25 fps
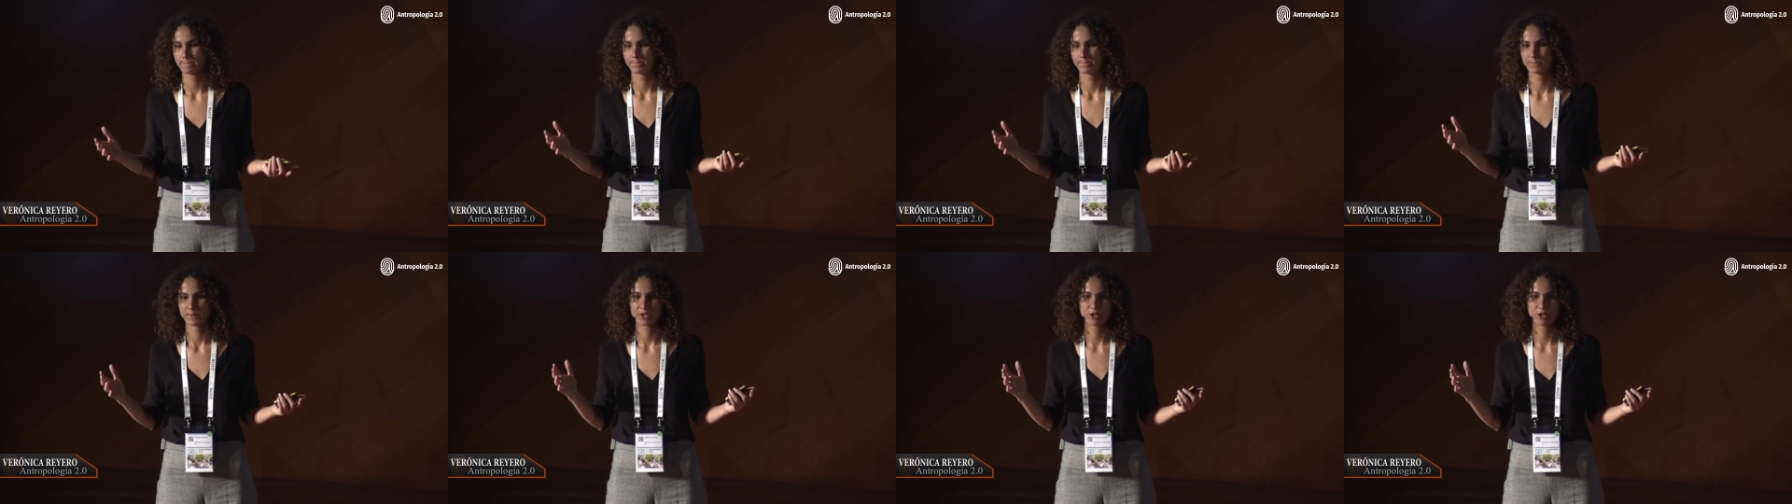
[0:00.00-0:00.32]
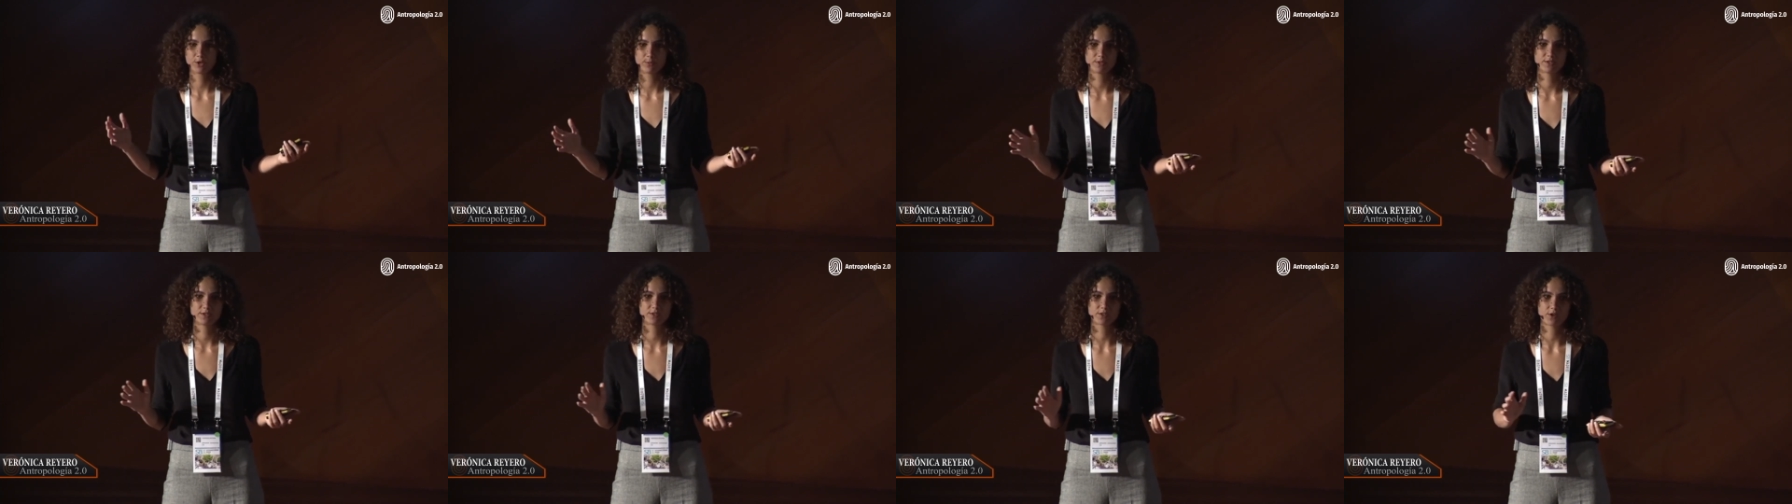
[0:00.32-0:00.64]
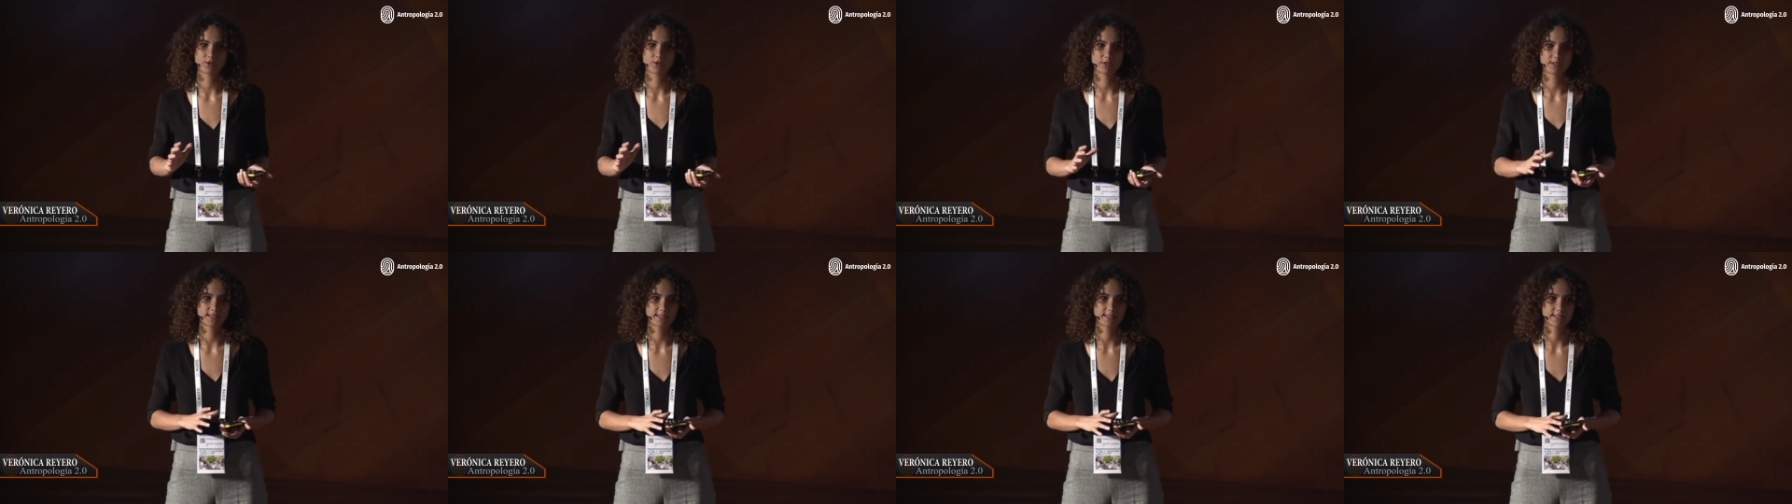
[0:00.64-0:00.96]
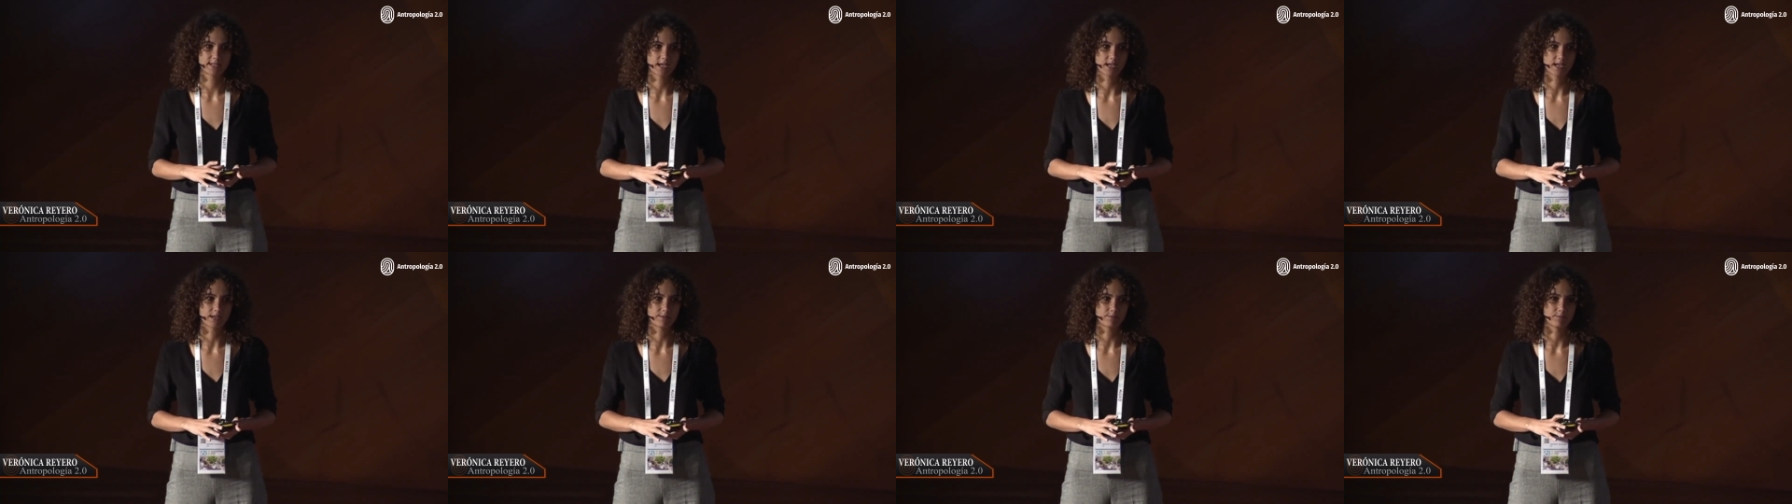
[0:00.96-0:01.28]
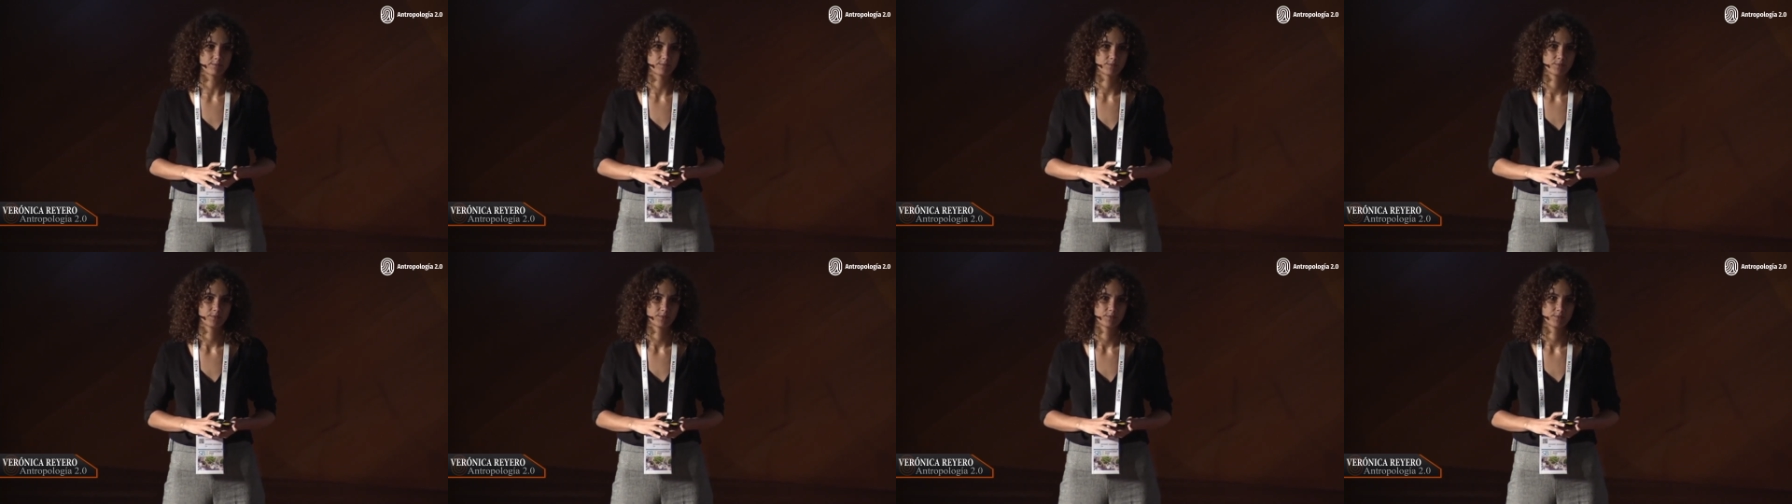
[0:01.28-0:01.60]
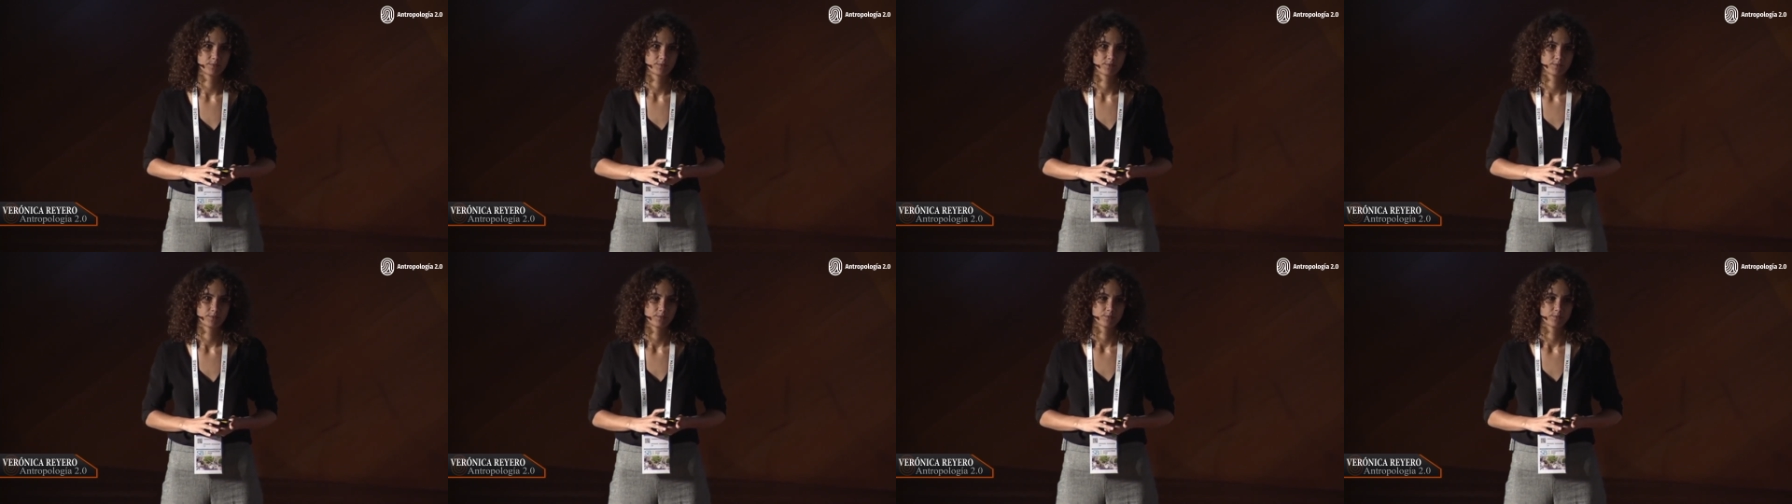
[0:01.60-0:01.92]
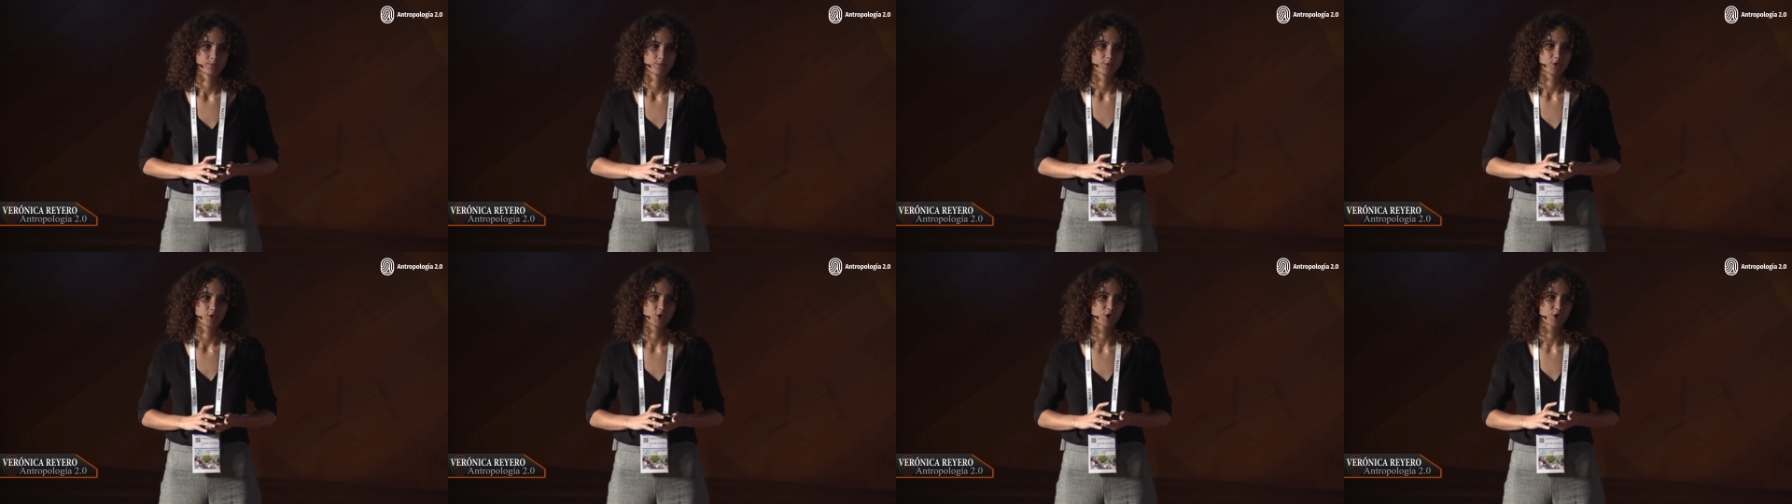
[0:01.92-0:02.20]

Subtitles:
Humans are the same. You